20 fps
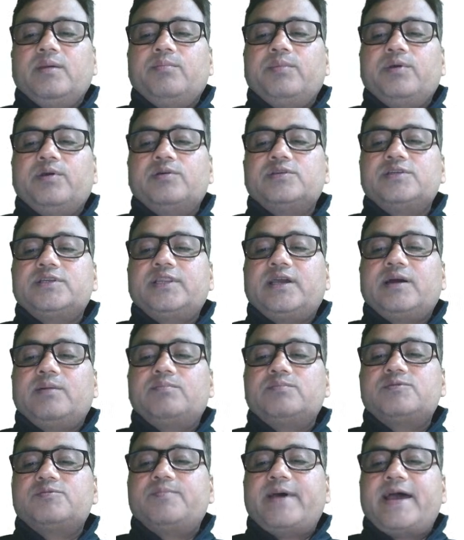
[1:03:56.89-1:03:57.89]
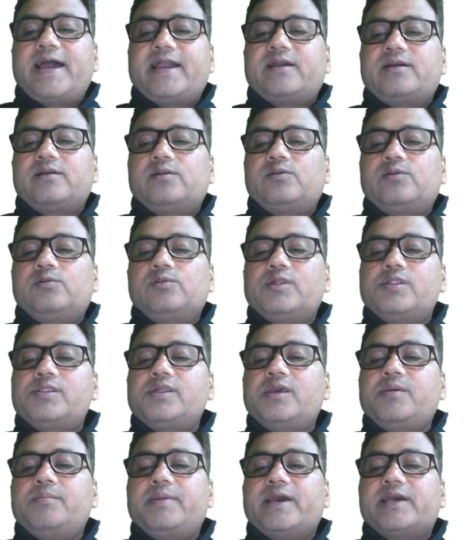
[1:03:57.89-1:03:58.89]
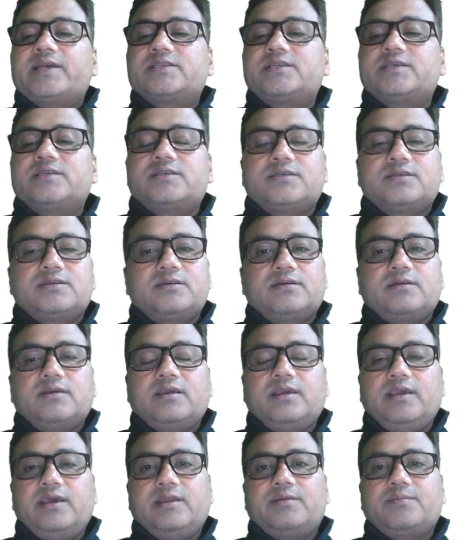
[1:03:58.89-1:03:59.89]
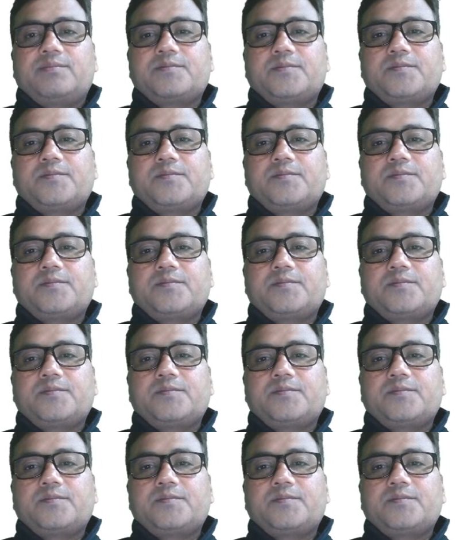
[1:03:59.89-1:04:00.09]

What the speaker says: because it comes back to the same axis here.